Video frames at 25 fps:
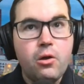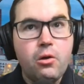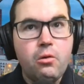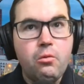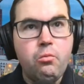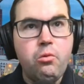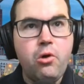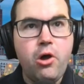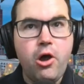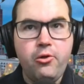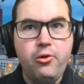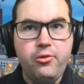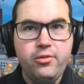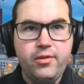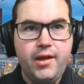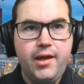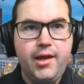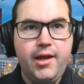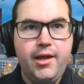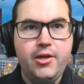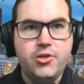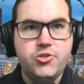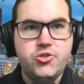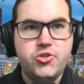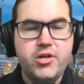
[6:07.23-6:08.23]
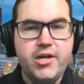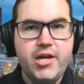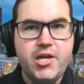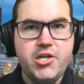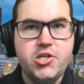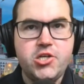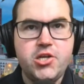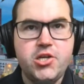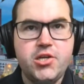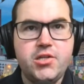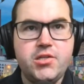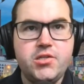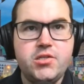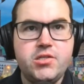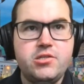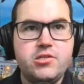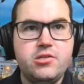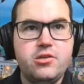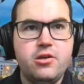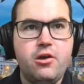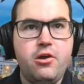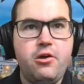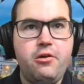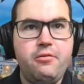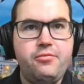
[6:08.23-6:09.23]
While the
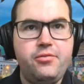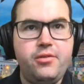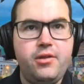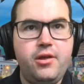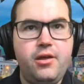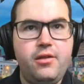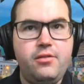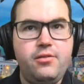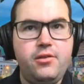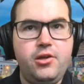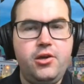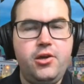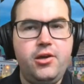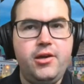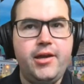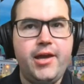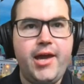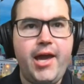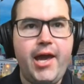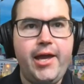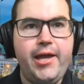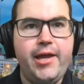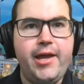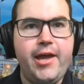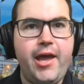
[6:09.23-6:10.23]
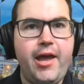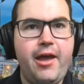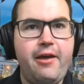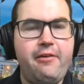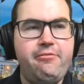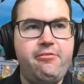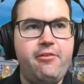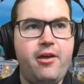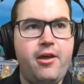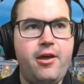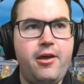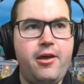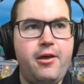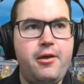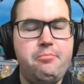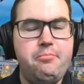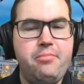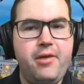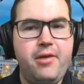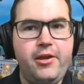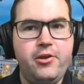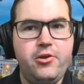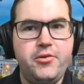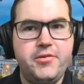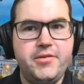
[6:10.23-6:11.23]
traditions of the, the UK have uh,
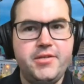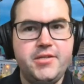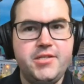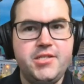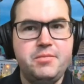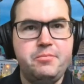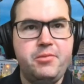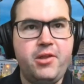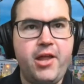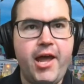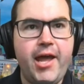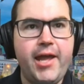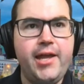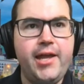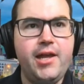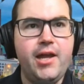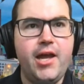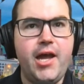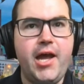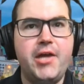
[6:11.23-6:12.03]
been on display,